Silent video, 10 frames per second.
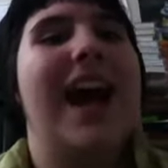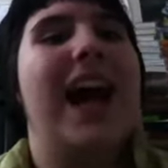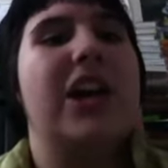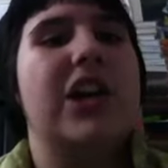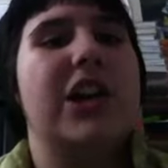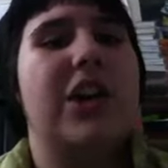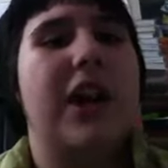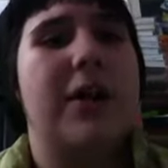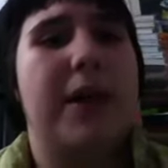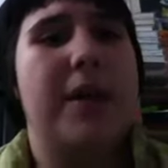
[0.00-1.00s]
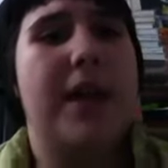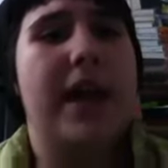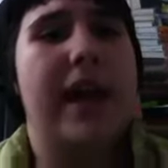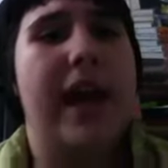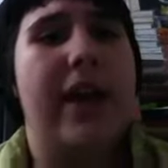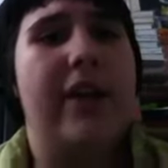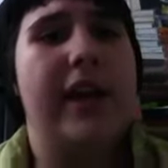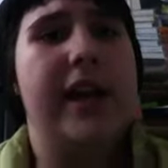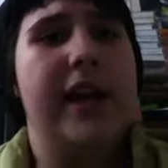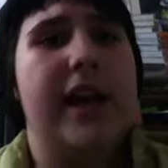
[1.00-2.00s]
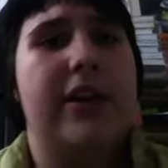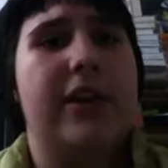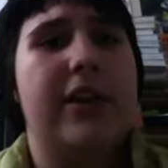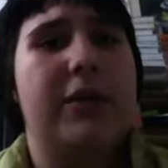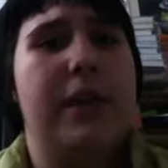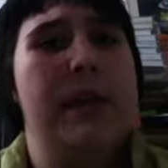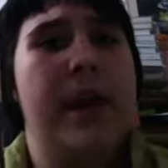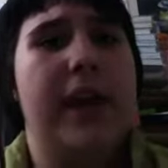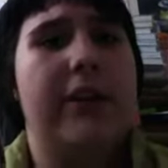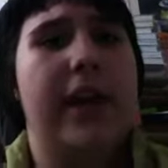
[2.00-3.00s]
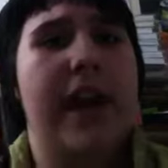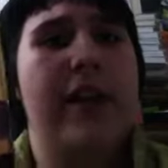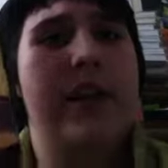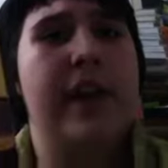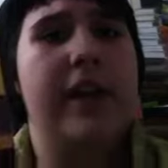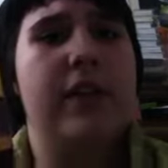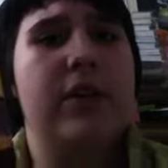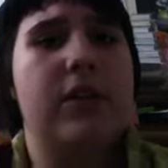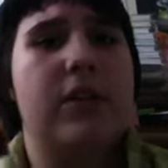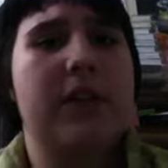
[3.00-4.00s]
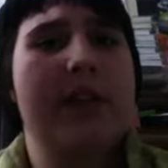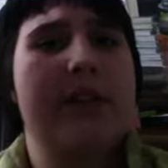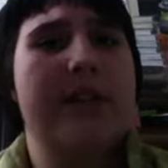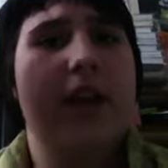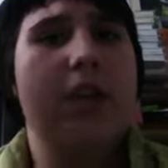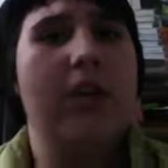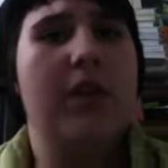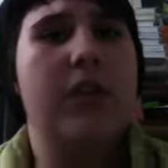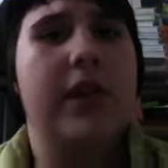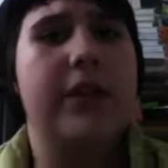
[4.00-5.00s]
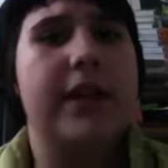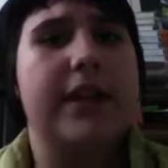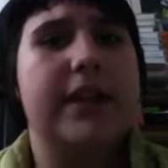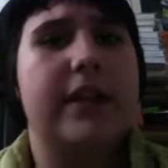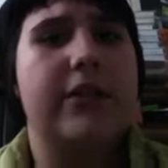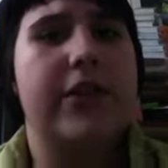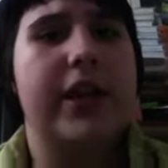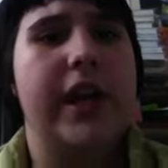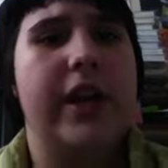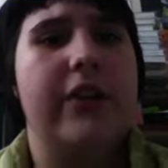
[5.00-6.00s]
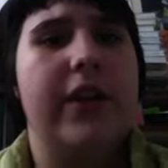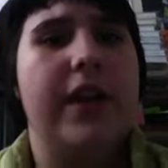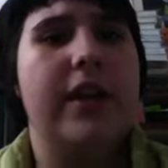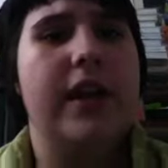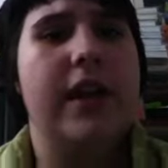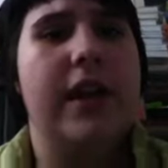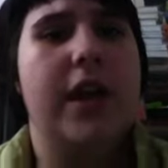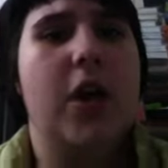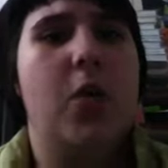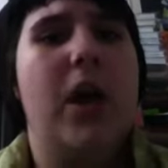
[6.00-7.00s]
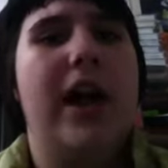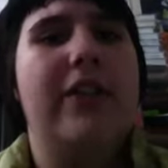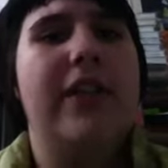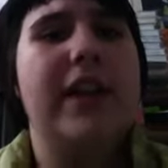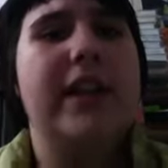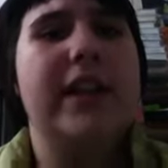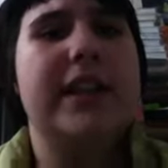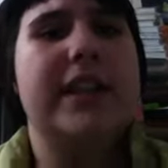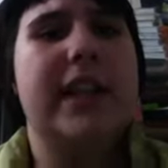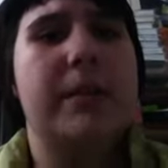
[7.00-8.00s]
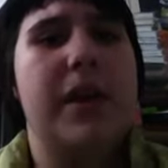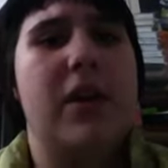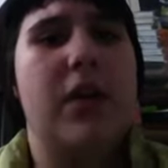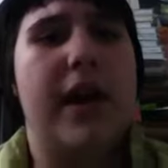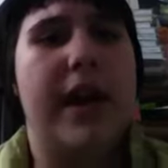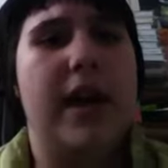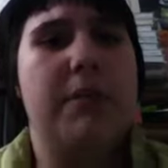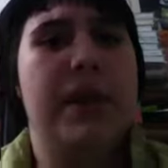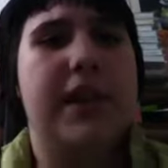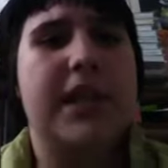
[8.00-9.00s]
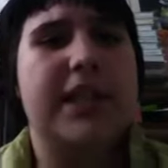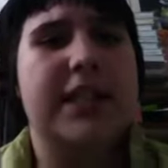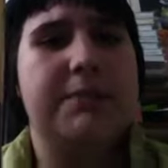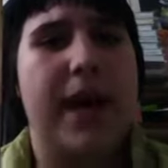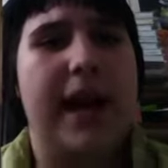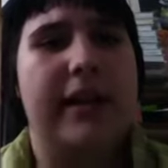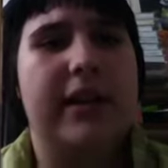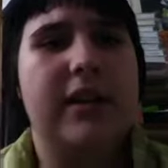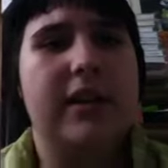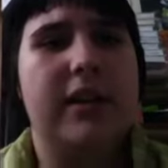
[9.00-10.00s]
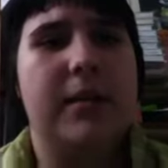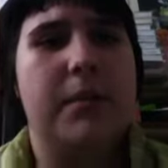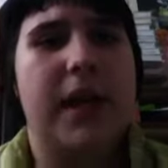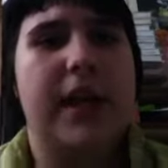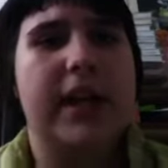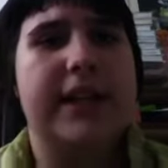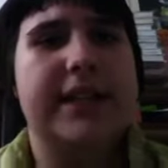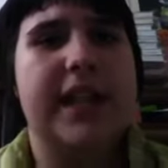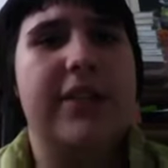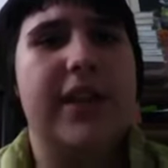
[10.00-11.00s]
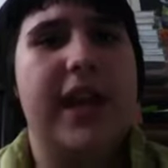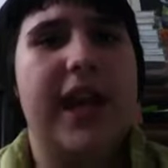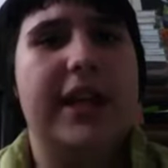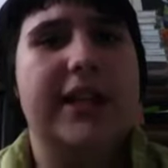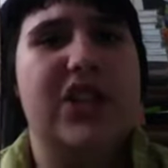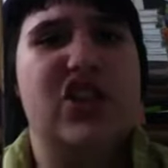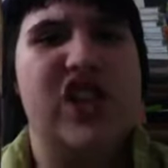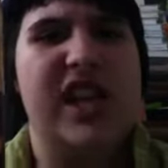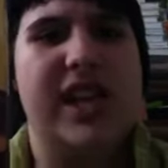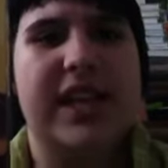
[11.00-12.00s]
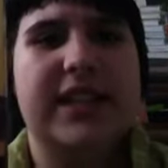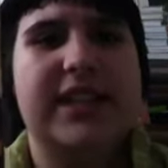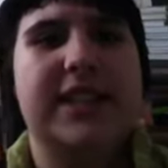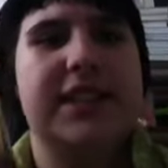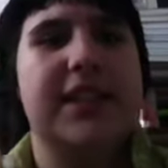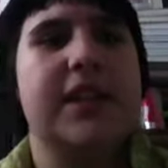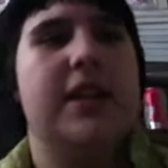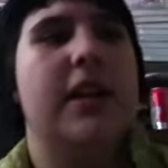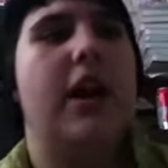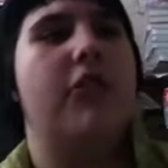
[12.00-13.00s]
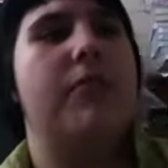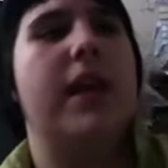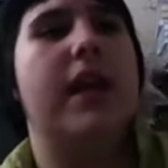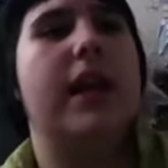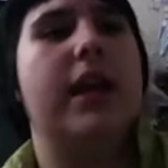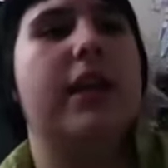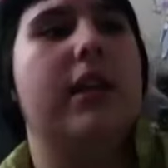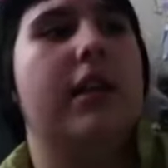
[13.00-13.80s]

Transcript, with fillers: I heard they're going to remake Carrie. I heard the remake of Carrie or something, or they're releasing on 3D, I think. Well, I think it's going to be okay, but this is better because Stephen King's a genius of making